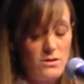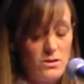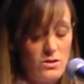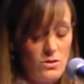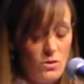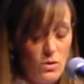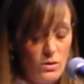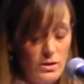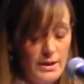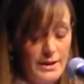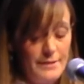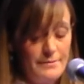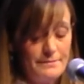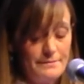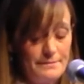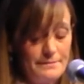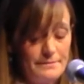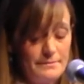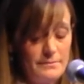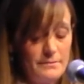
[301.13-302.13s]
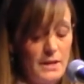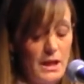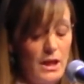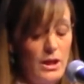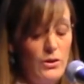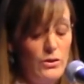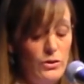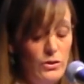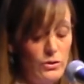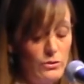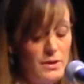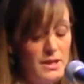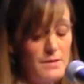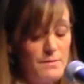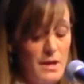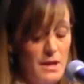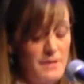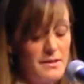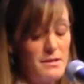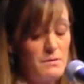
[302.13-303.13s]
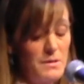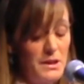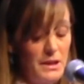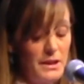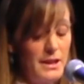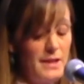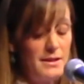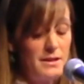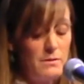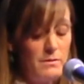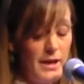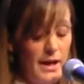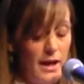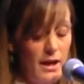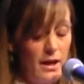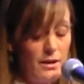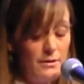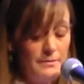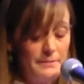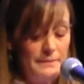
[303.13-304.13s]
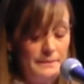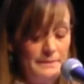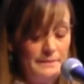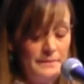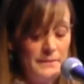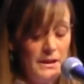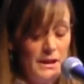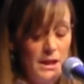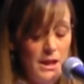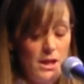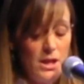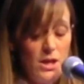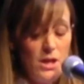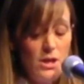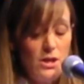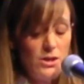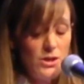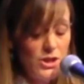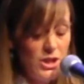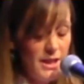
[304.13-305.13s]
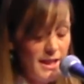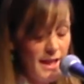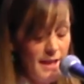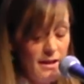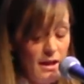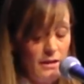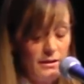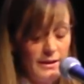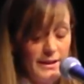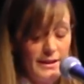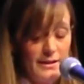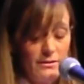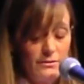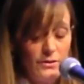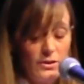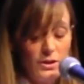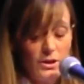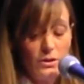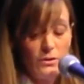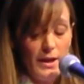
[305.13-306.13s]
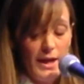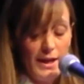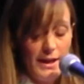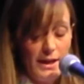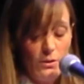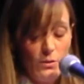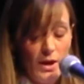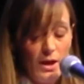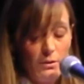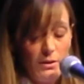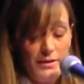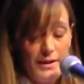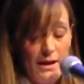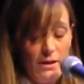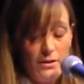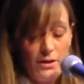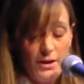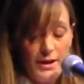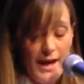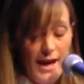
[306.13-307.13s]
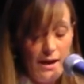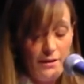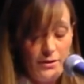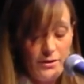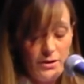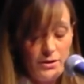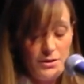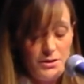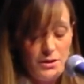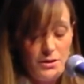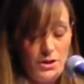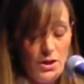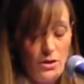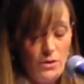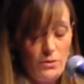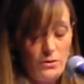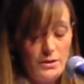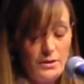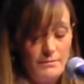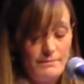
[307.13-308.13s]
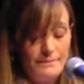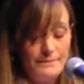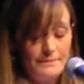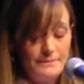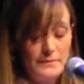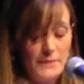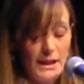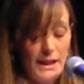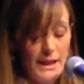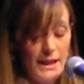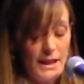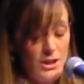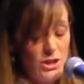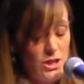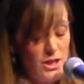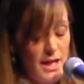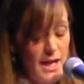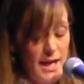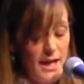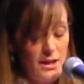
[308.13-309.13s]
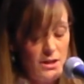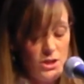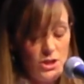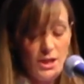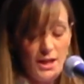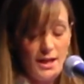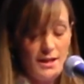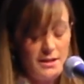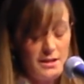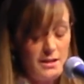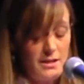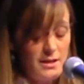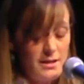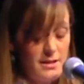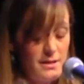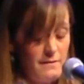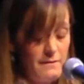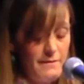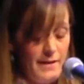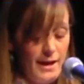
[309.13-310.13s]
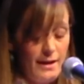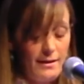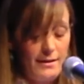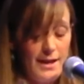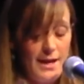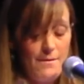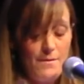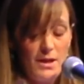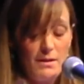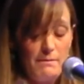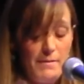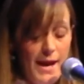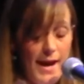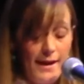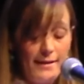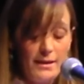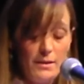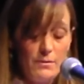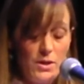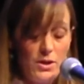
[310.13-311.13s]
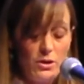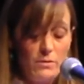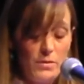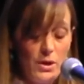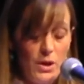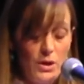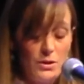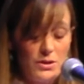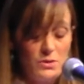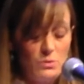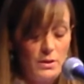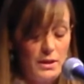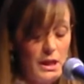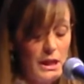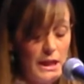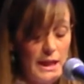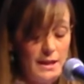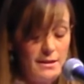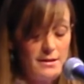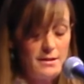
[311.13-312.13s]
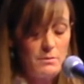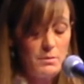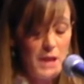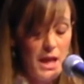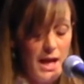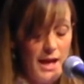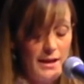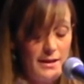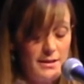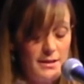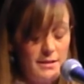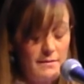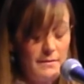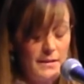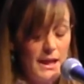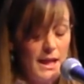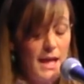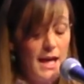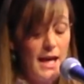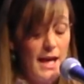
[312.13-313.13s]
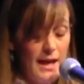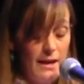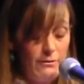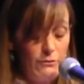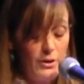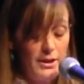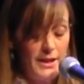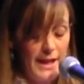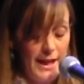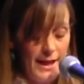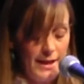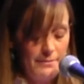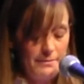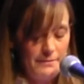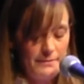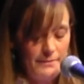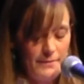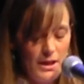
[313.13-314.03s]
stolen, a new responsibility to bear. She cannot live or go anywhere without her catheters in tow. Each night, she has to disinfect them and pack them in her purse with clean supplies every day,